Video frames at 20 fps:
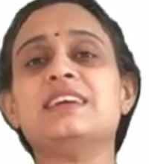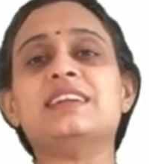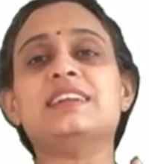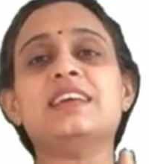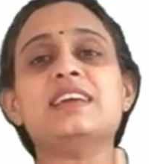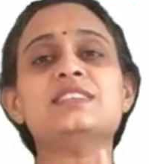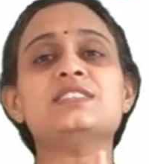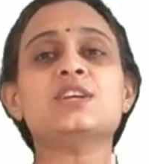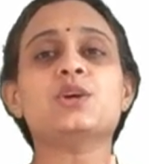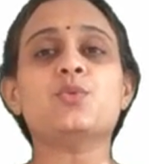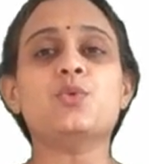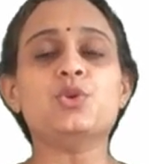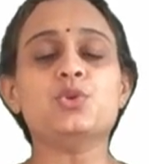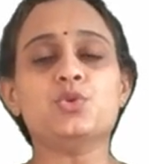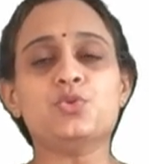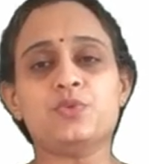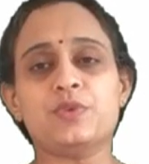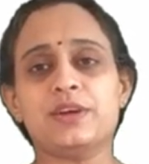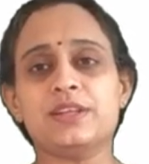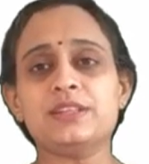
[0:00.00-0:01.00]
zeta is equal
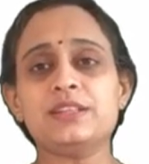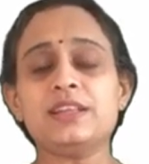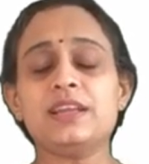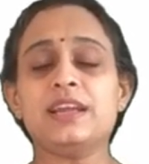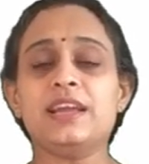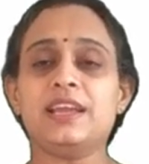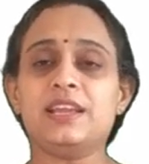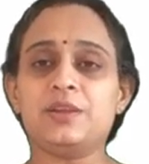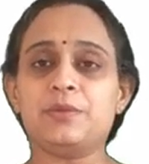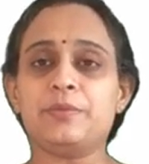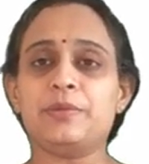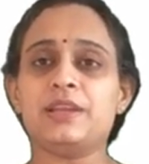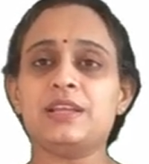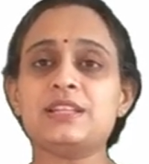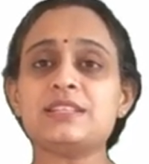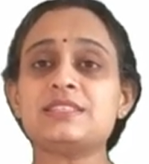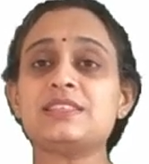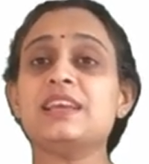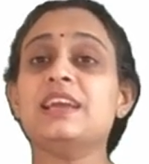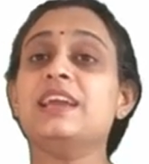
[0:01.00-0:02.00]
to 1. It
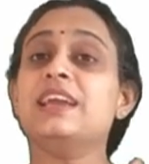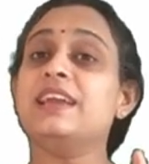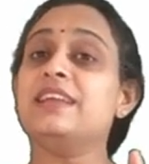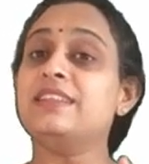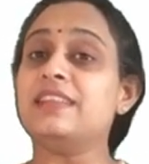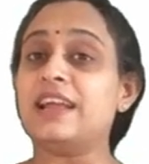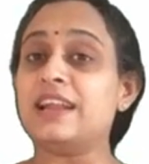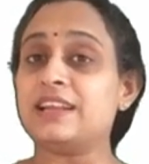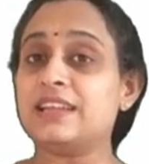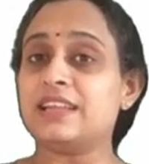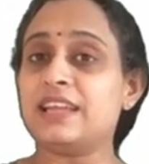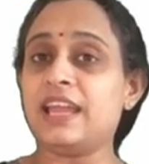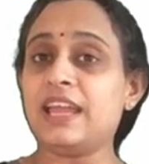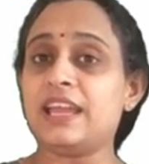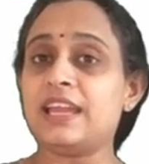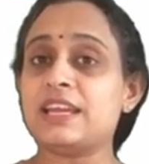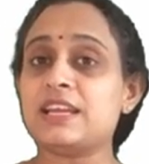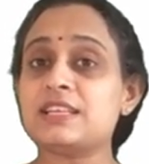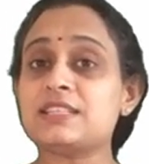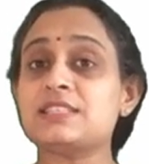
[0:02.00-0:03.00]
means in that
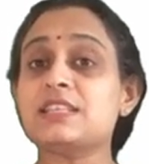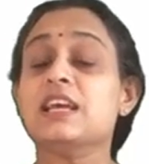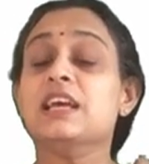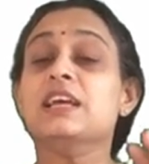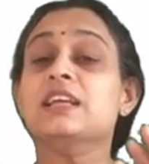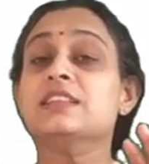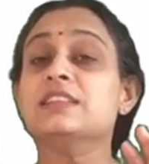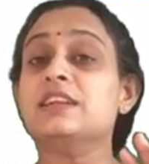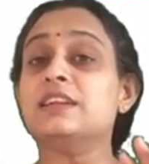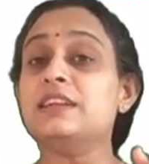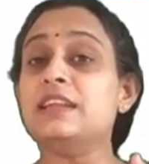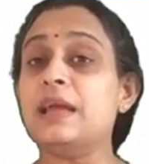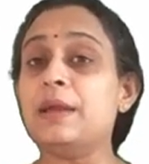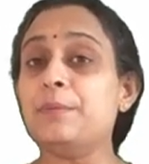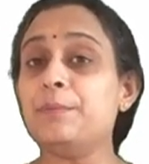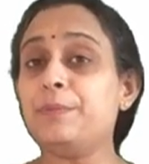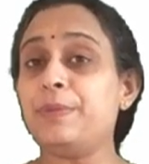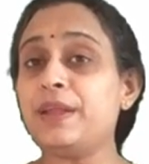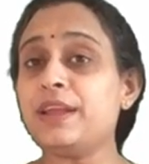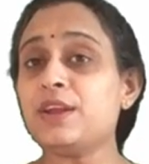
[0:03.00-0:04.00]
case the
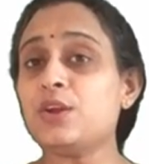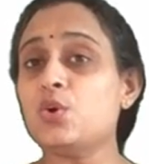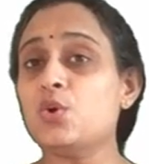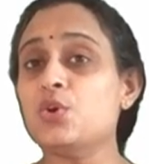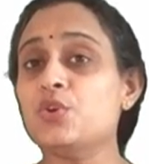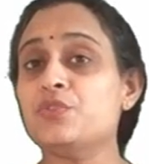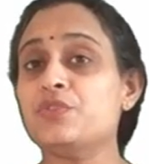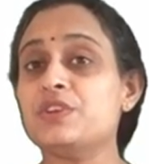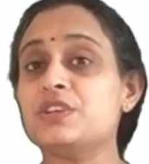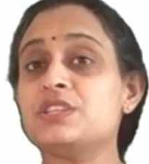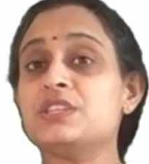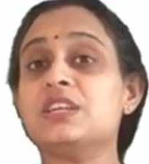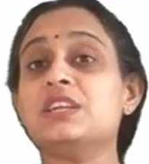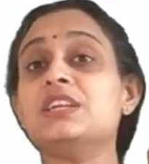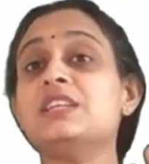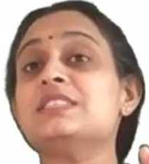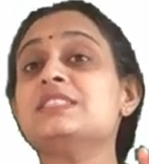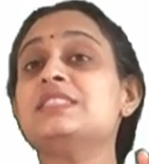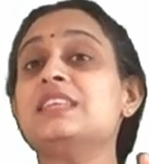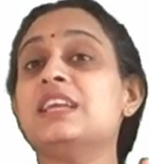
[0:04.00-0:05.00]
damping
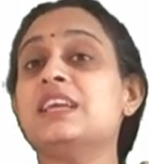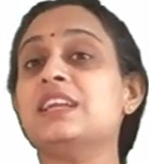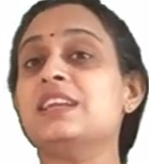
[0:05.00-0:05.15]
coefficient is the